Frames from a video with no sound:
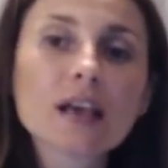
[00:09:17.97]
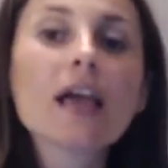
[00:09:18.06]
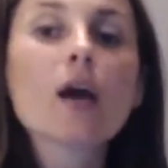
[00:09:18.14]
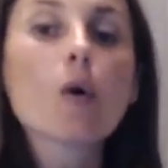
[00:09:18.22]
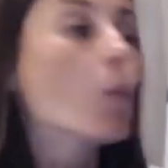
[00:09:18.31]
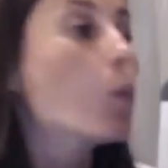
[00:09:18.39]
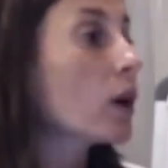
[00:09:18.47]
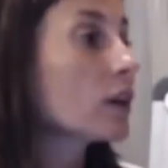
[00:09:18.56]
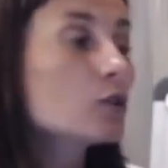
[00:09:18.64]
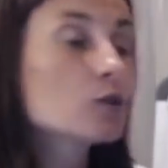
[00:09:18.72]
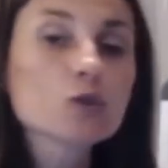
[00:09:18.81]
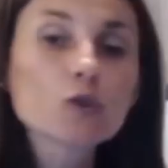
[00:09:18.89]
What
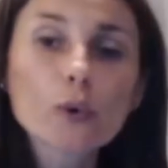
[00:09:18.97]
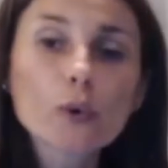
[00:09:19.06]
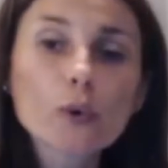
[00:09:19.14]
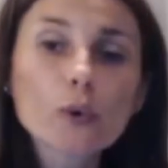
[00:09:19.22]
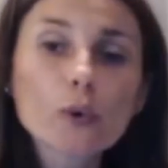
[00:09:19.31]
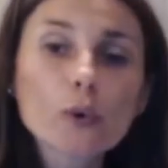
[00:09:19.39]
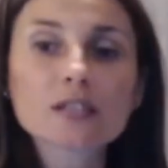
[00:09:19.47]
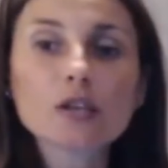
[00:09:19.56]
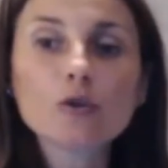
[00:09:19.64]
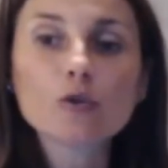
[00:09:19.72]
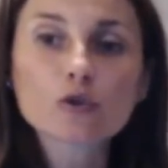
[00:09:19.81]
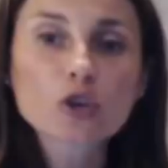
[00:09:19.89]
you're doing is
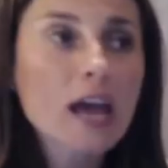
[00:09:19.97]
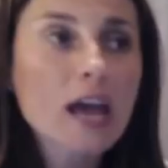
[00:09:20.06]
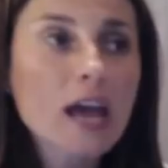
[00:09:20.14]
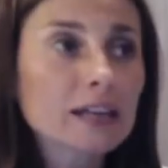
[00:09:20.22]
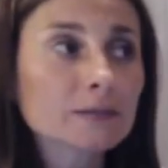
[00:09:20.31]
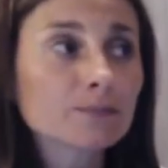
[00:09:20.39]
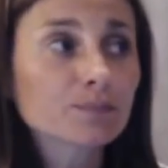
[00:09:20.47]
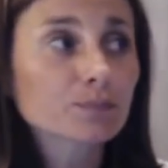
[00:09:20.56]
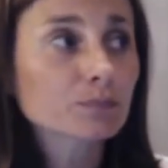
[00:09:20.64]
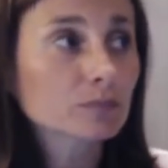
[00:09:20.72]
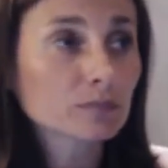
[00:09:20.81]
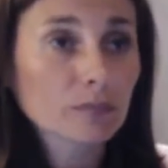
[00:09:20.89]
you're checking
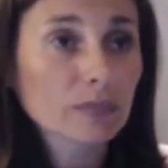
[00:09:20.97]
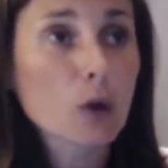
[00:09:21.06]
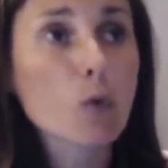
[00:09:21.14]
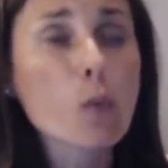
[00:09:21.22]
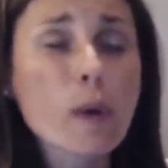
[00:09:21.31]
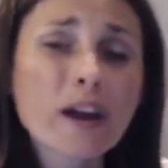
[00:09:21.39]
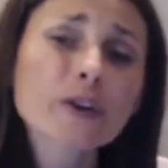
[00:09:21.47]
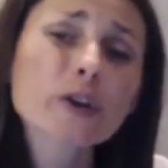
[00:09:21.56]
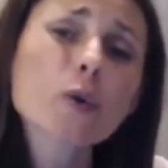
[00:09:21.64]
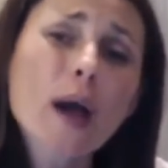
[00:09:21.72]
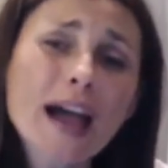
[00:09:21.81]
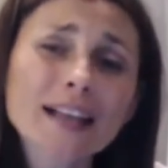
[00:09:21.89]
where
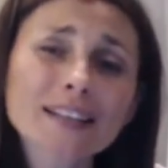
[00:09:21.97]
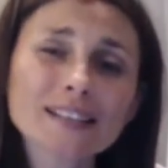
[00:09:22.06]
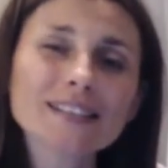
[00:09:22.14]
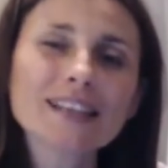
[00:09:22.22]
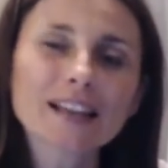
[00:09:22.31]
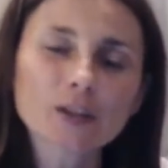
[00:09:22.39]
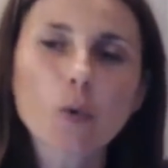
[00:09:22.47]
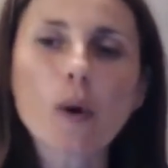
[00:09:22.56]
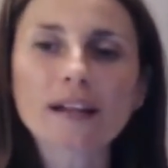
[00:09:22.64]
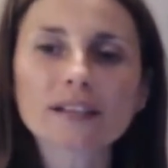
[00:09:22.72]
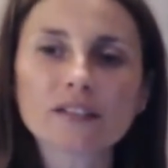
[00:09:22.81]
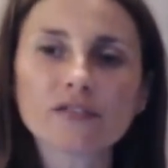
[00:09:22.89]
you at in that
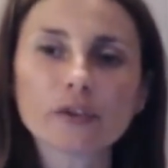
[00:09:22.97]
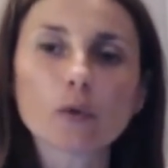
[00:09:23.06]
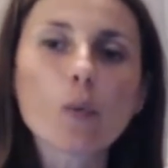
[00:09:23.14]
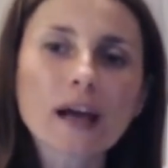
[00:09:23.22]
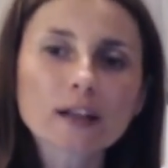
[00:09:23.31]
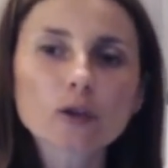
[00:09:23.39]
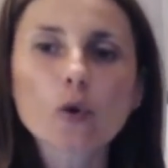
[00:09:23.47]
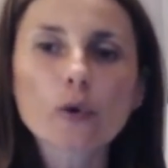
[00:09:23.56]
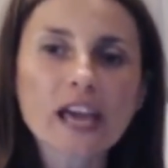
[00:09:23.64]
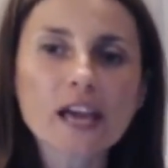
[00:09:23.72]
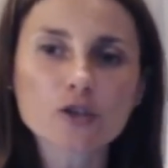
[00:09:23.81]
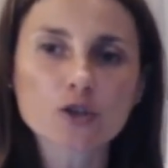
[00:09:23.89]
quantum field, what
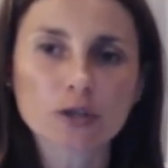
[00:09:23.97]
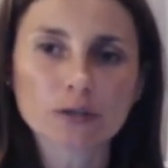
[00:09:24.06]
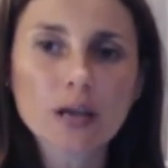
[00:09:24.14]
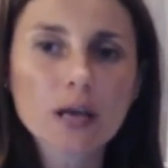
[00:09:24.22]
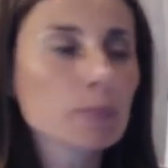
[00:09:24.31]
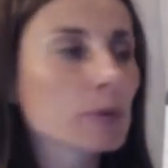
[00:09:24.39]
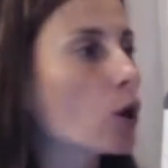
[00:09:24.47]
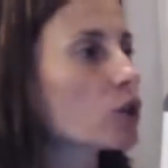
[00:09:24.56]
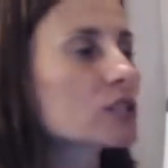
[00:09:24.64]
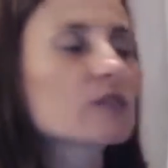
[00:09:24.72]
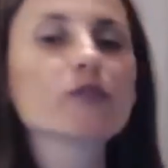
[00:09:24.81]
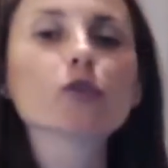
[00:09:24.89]
location.
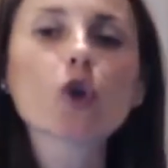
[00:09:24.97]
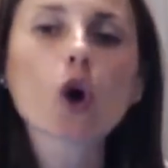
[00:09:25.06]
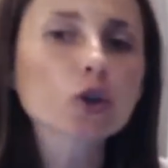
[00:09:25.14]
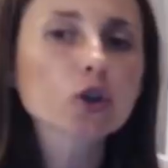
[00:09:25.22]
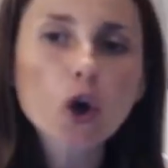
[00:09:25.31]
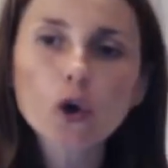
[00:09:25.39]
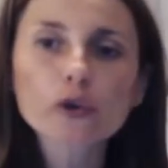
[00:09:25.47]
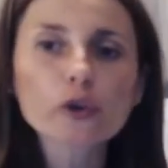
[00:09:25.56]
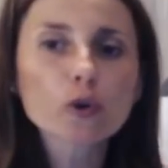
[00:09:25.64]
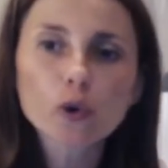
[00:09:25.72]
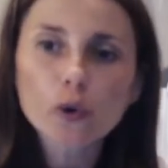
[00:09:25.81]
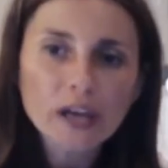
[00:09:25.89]
Because if you don't know
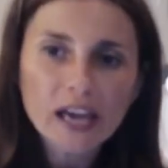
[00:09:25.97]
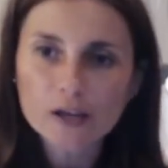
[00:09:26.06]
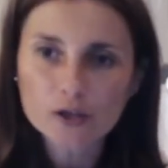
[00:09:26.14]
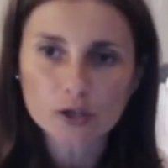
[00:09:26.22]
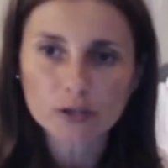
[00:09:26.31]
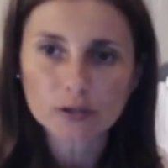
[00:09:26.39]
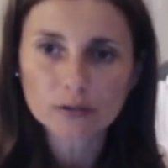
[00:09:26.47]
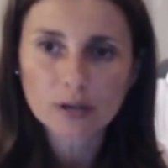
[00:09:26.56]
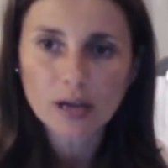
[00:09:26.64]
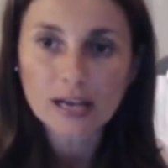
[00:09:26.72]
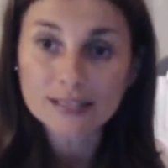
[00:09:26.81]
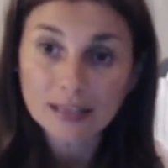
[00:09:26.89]
your location
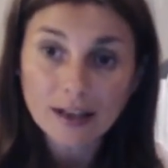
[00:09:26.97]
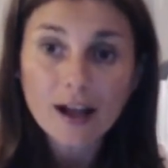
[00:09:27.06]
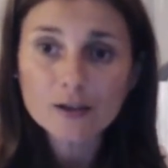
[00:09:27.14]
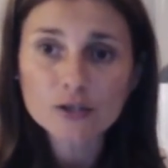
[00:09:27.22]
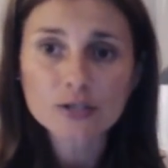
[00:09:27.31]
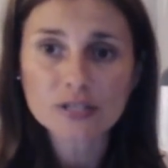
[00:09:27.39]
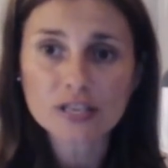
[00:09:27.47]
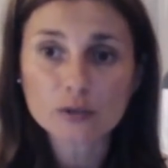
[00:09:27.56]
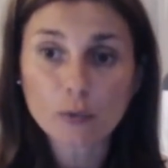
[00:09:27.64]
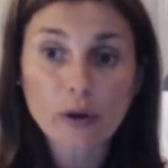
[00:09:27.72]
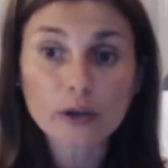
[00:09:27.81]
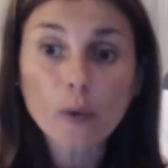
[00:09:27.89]
as a consciousness
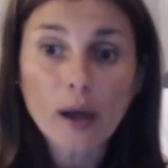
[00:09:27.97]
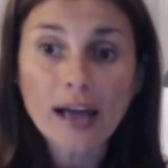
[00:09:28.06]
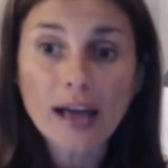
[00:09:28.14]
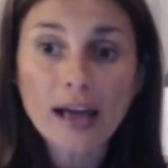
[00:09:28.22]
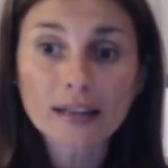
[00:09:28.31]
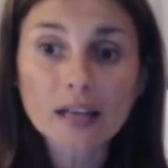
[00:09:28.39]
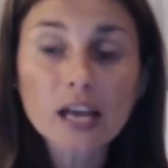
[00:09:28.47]
where you at,